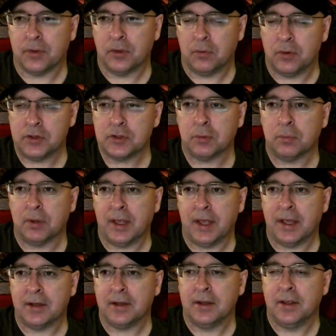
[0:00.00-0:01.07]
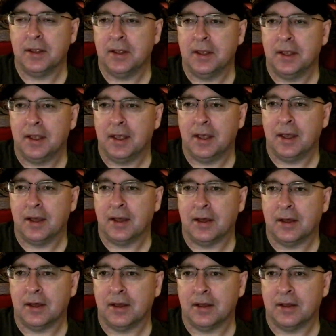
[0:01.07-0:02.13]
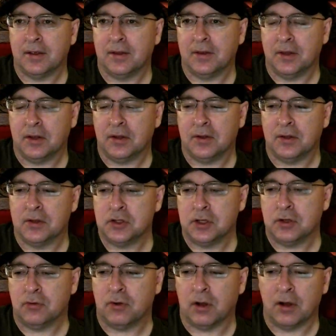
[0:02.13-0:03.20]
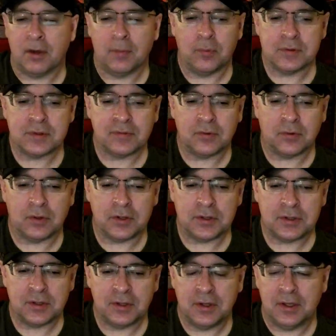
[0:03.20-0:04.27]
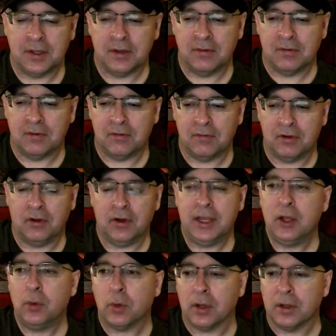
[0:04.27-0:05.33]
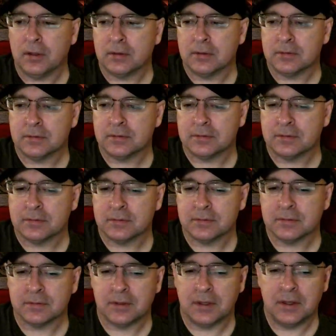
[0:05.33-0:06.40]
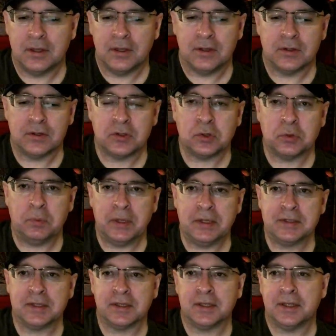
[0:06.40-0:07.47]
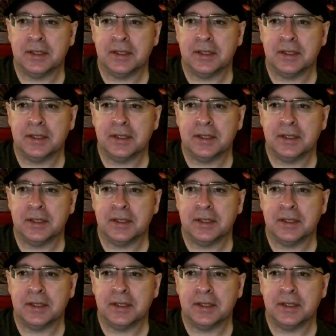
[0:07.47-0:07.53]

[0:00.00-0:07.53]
plan that she had drawn up was, of course, very equal. So basically,